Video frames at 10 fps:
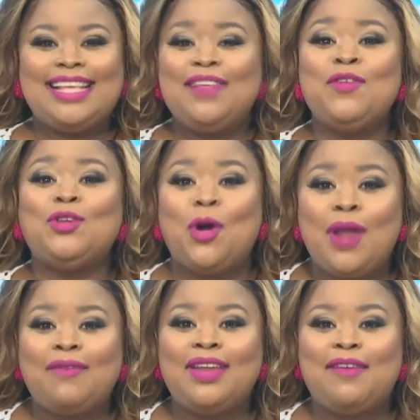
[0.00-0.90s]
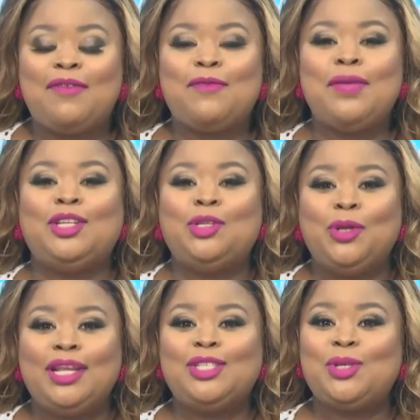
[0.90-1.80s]
and if you don't have enough of me,
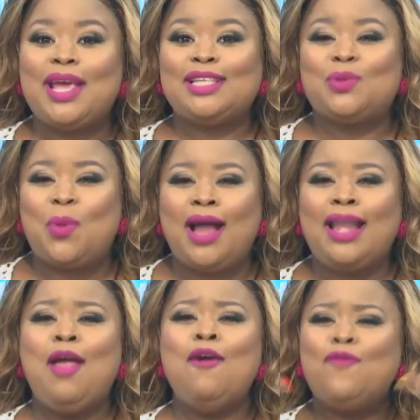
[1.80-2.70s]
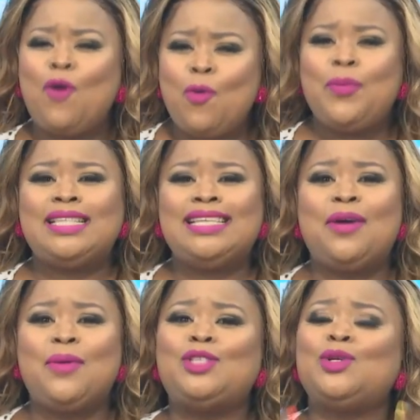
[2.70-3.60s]
tune in to S1 for
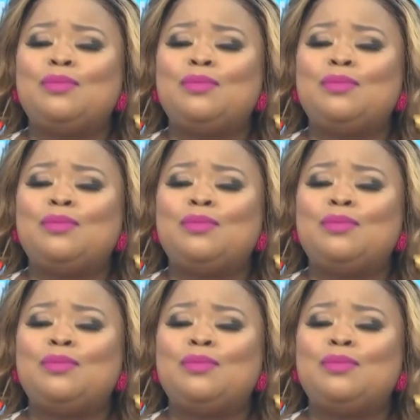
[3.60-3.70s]
Upetina Wetu.